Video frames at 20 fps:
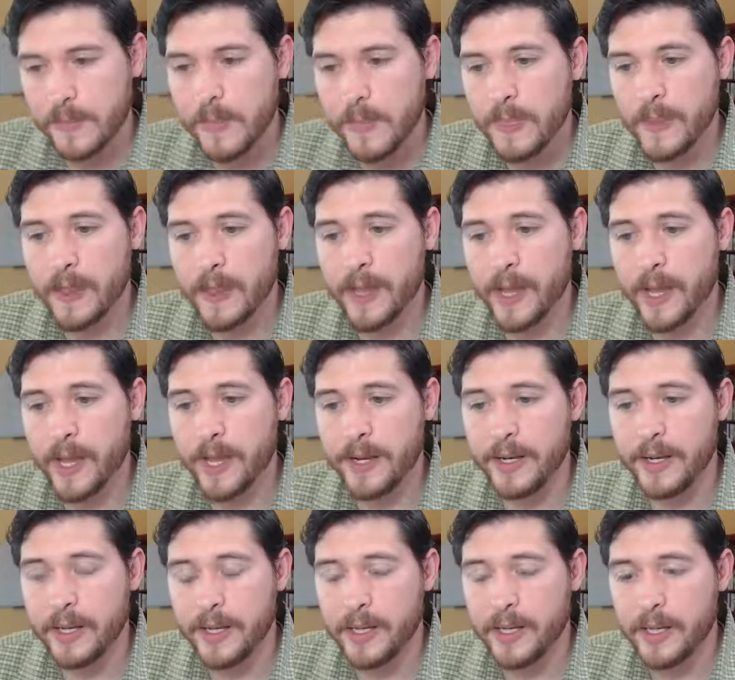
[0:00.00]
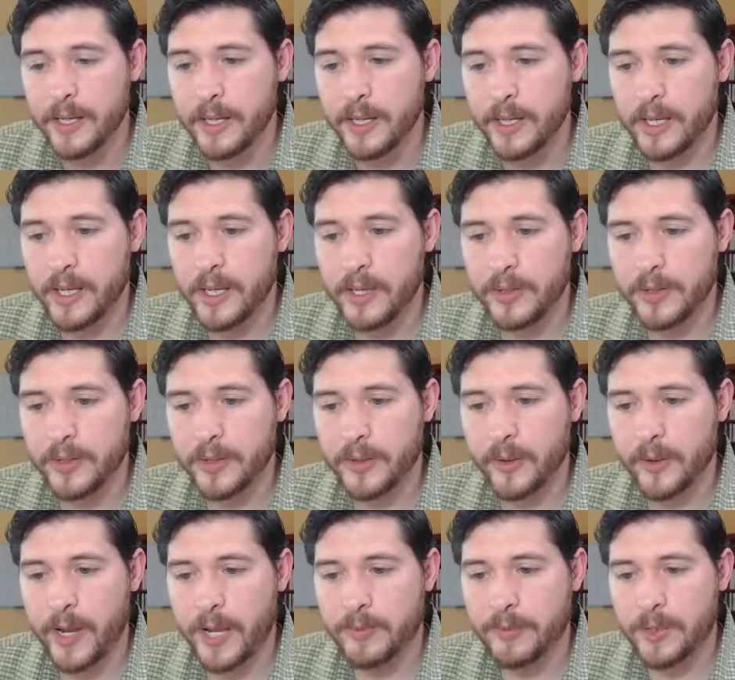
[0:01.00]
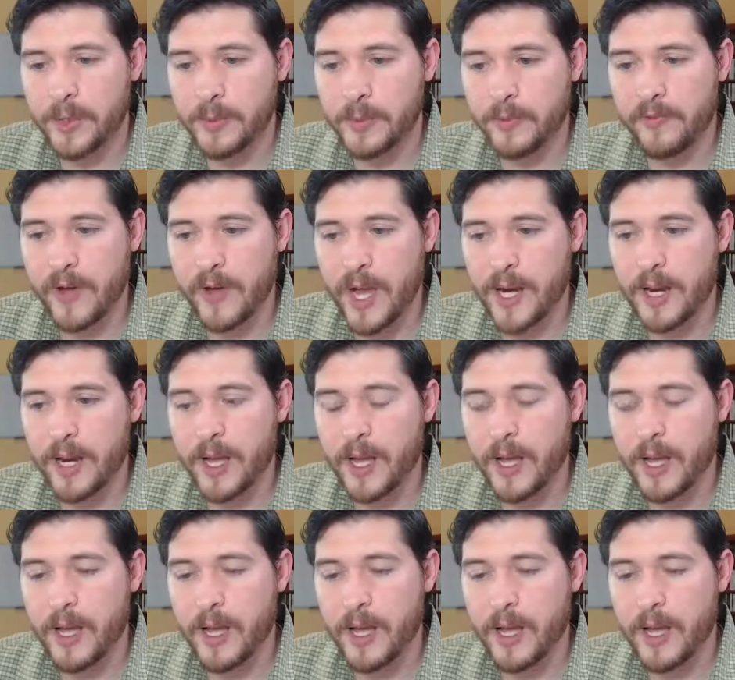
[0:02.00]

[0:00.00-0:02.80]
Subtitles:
And you're able to provide